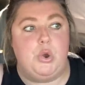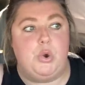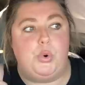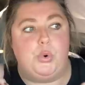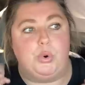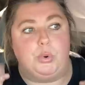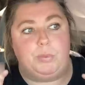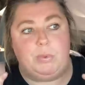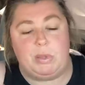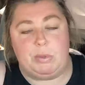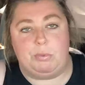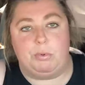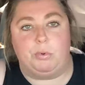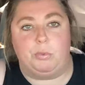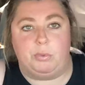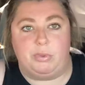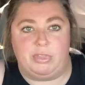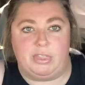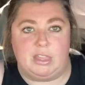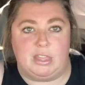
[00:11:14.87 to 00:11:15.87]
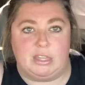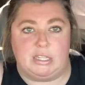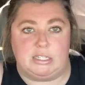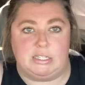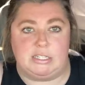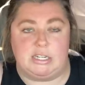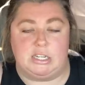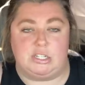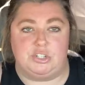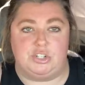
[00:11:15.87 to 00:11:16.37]
or people with ill
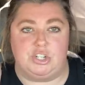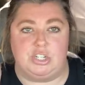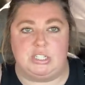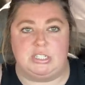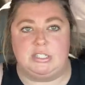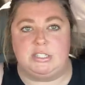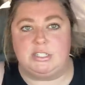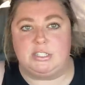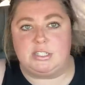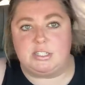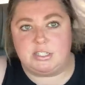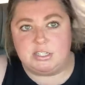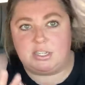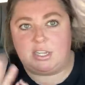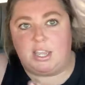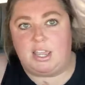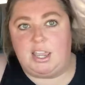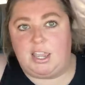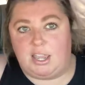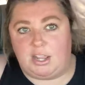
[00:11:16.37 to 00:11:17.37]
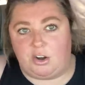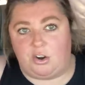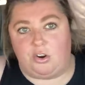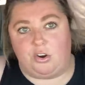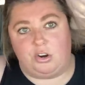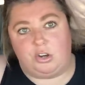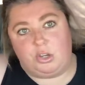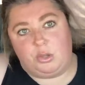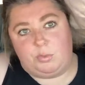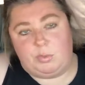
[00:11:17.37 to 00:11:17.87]
intentions in
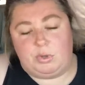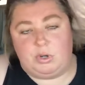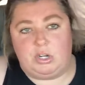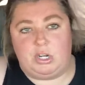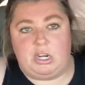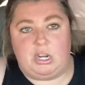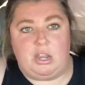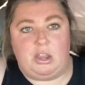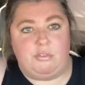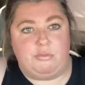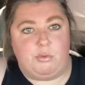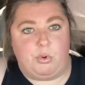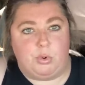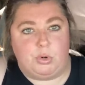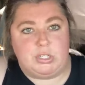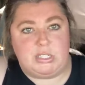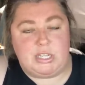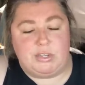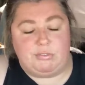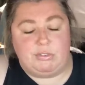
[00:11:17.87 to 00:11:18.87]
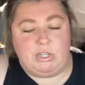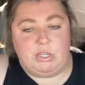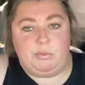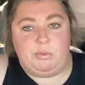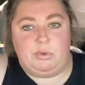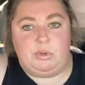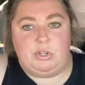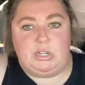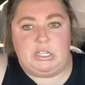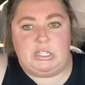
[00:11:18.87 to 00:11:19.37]
our community. Of course, every
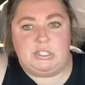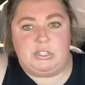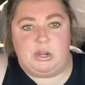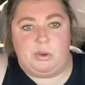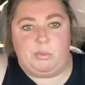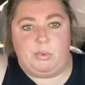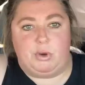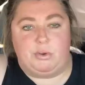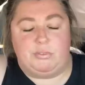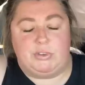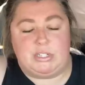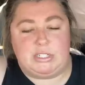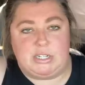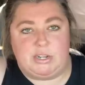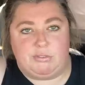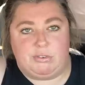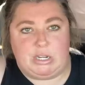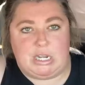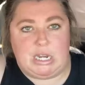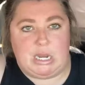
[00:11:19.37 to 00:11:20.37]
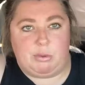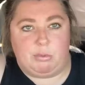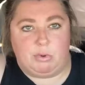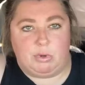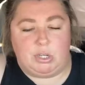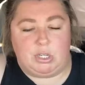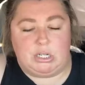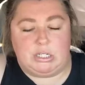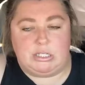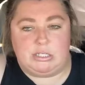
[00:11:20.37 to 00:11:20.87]
community is not perfect. Every
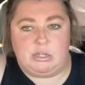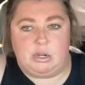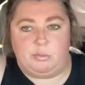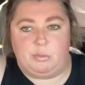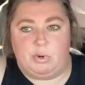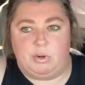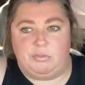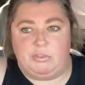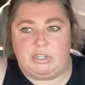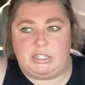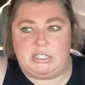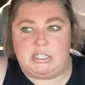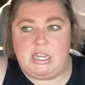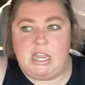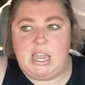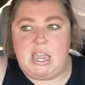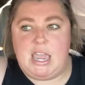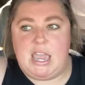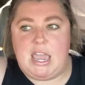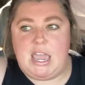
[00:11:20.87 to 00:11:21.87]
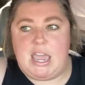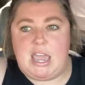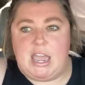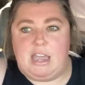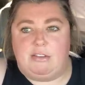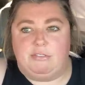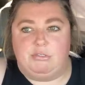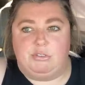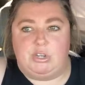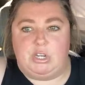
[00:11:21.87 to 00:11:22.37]
neighborhood is not perfect.
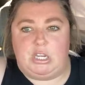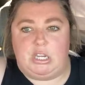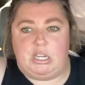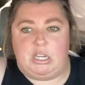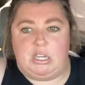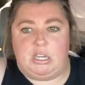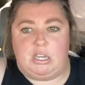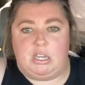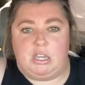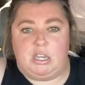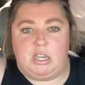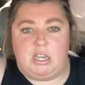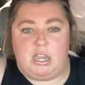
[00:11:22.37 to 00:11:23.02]
Every